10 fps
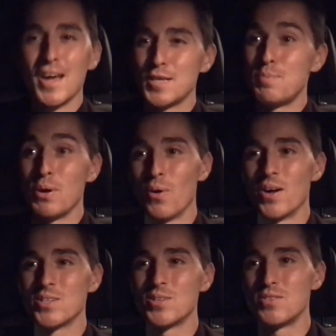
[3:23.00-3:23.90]
it's been a
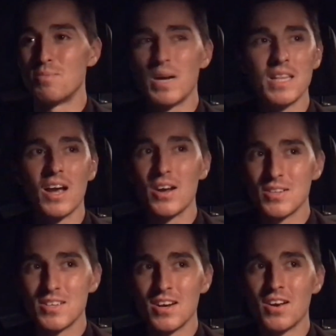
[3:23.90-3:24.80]
while since I've been there.
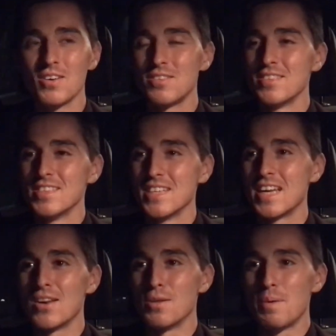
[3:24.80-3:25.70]
You know,
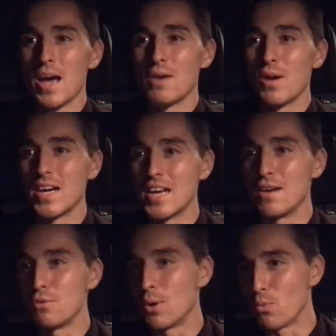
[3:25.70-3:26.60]
get on the bandwagon,
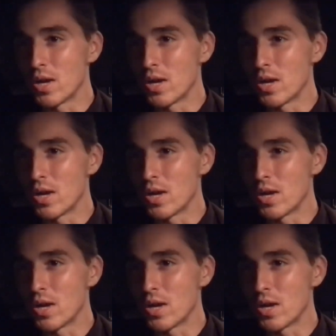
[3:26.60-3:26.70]
everyone.